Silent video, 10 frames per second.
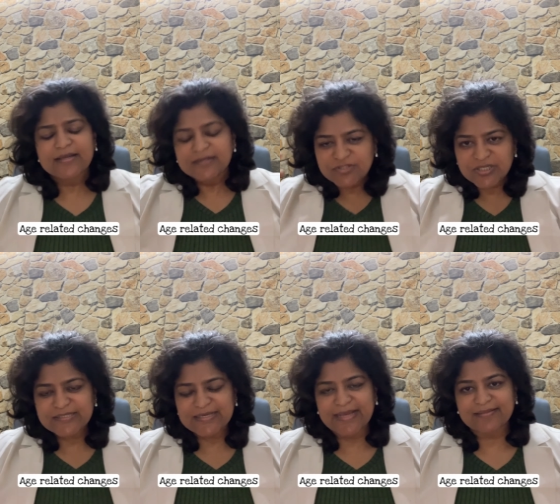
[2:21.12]

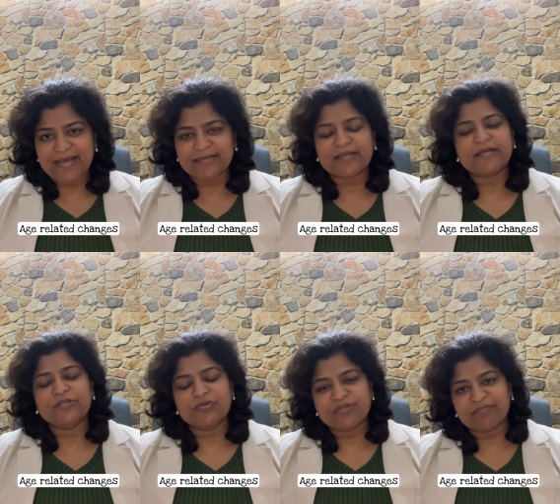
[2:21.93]
Just like that,
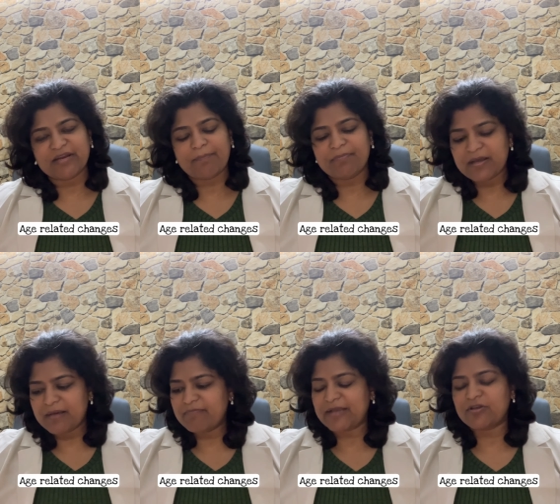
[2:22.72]
you develop a
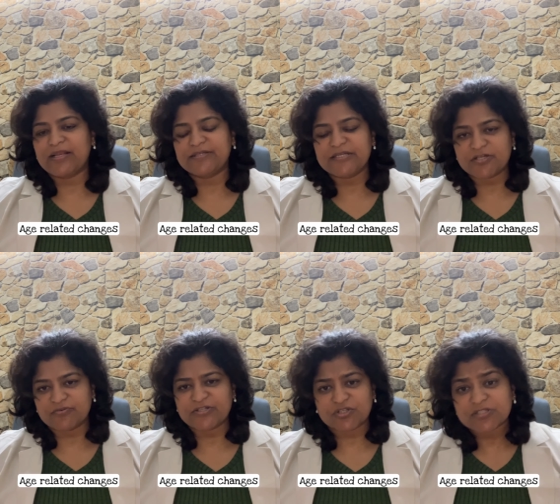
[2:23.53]
macular
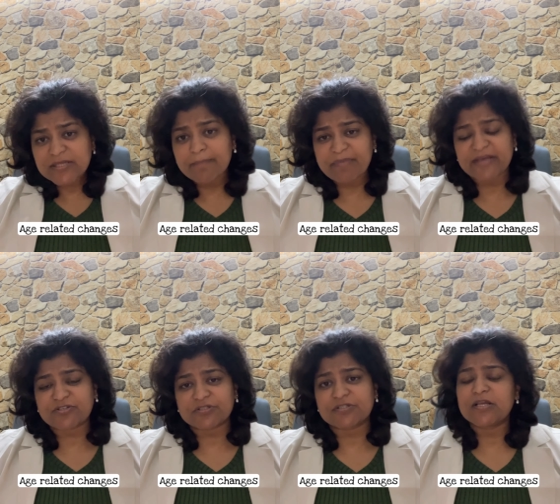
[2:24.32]
degeneration. Some
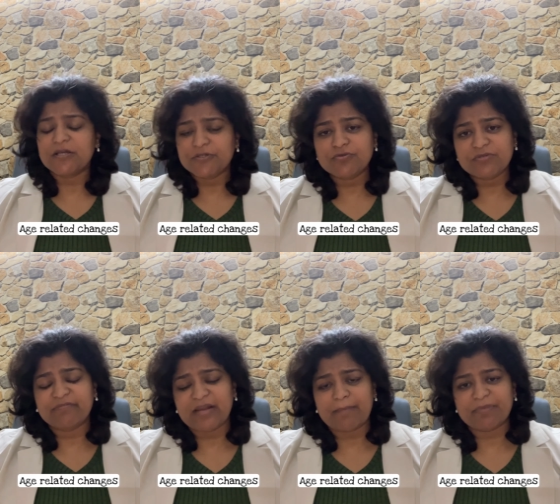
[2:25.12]
patients do
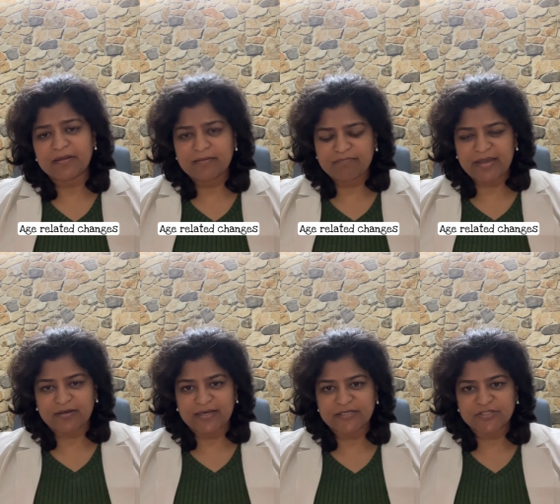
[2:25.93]
develop
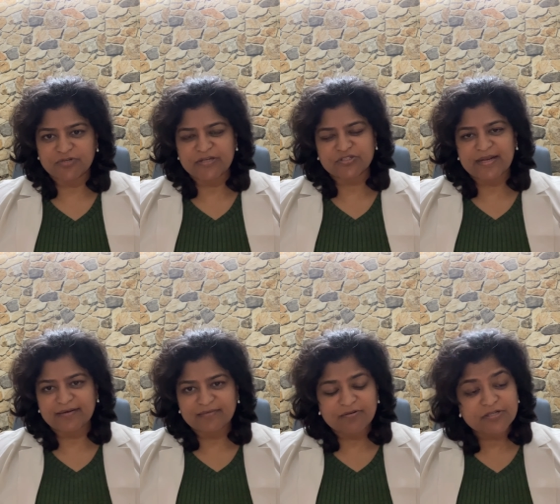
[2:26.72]
macular degeneration,
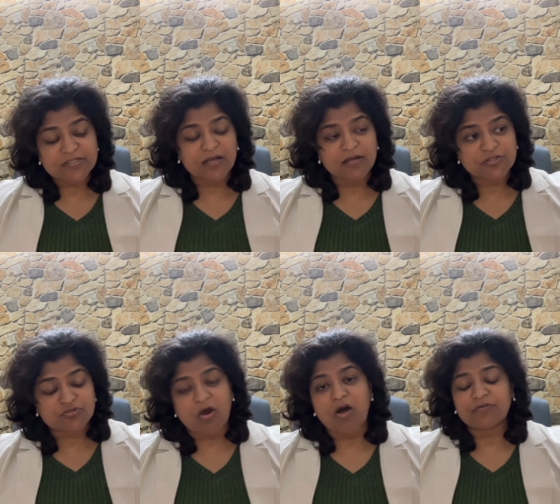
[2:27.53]
and there is a
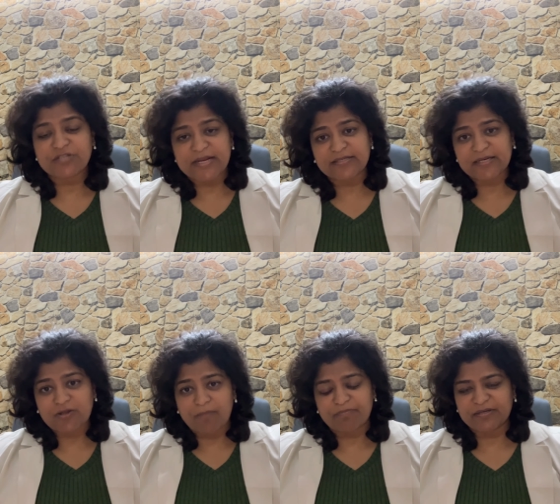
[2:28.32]
strong genetic
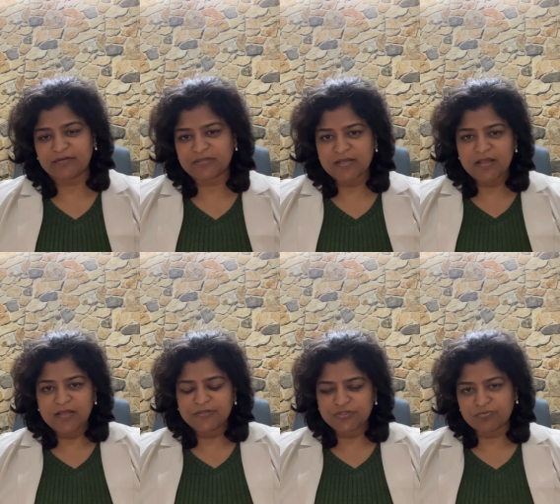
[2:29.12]
component
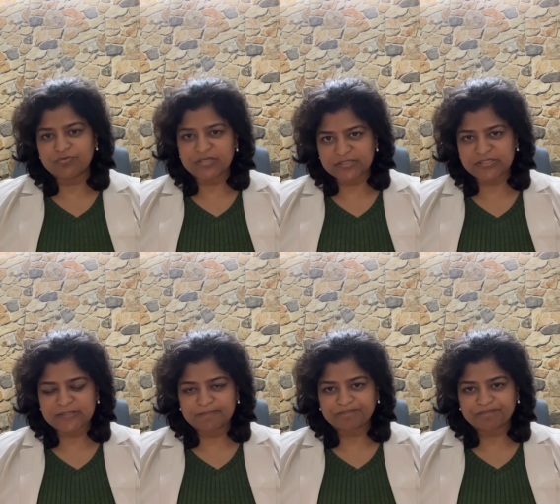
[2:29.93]
to this.